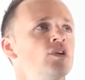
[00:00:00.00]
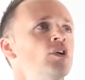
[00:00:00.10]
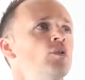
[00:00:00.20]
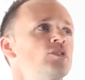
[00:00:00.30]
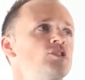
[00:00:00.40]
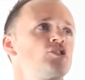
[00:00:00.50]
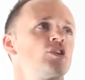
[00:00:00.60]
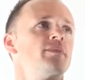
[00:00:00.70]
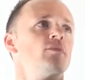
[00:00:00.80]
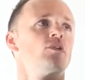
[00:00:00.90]
which is going to
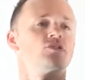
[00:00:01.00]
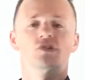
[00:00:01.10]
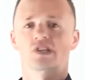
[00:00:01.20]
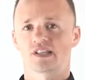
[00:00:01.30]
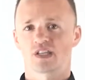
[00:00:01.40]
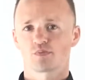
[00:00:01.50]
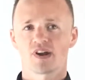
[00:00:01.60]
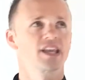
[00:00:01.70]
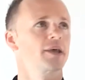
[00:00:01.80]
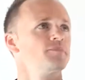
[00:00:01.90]
be what's inside this
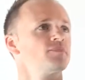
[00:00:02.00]
bracket.